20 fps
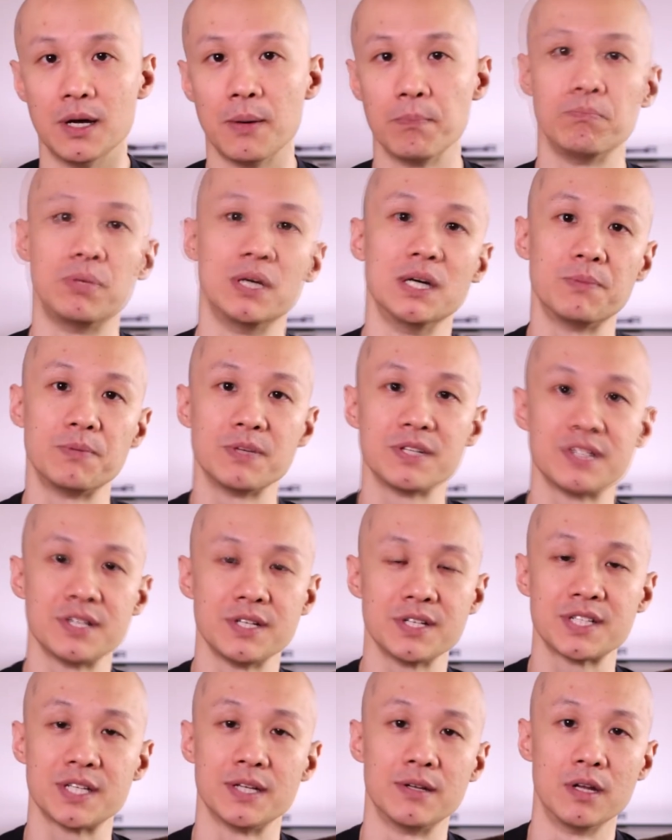
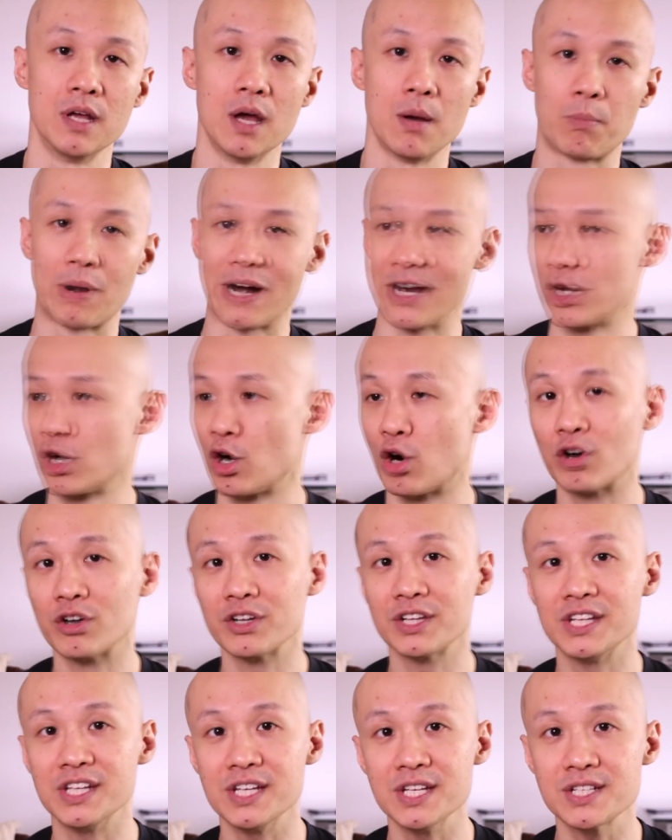purposes and
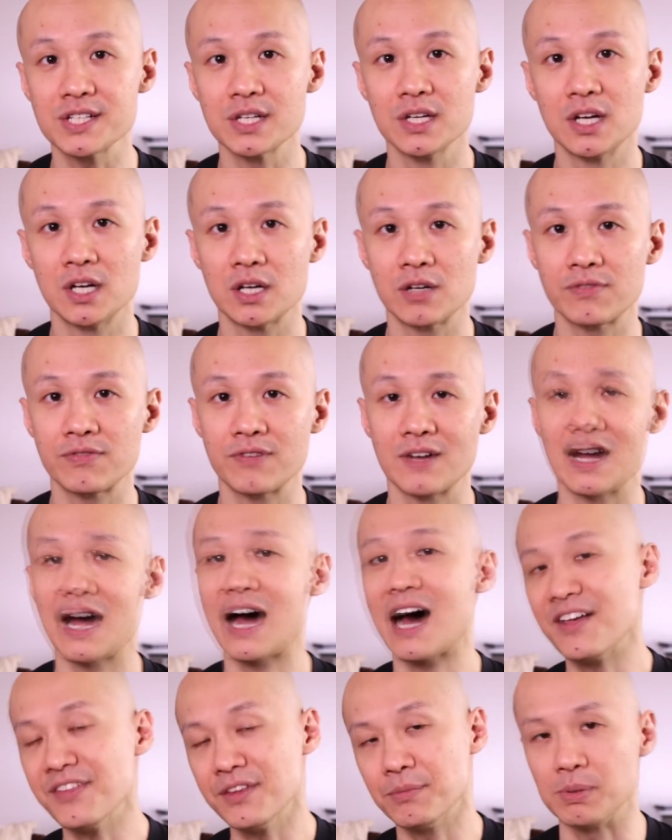priorities of
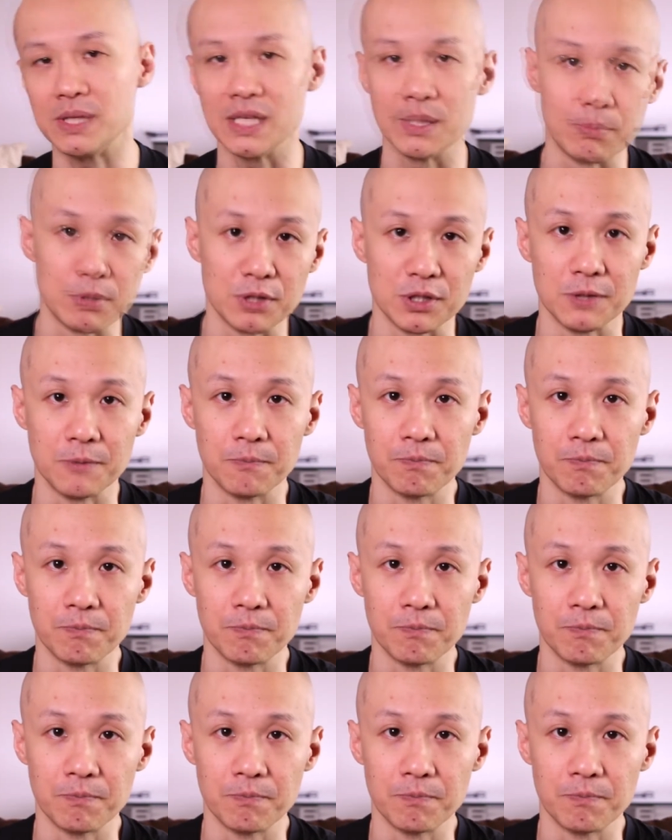other people.